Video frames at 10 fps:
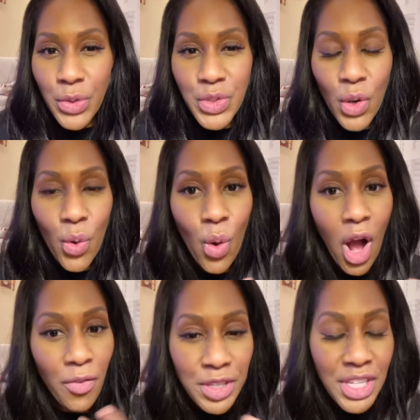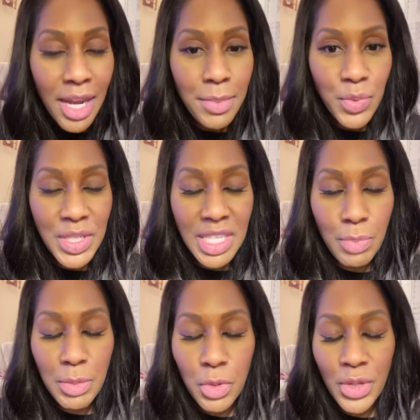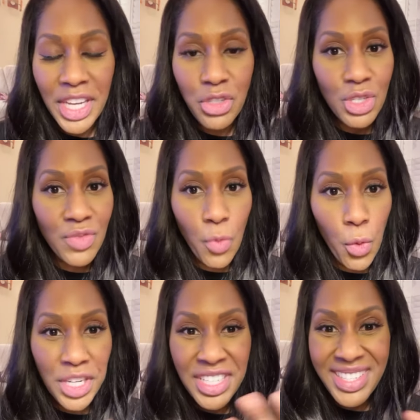So oftentimes we see people ages 40 to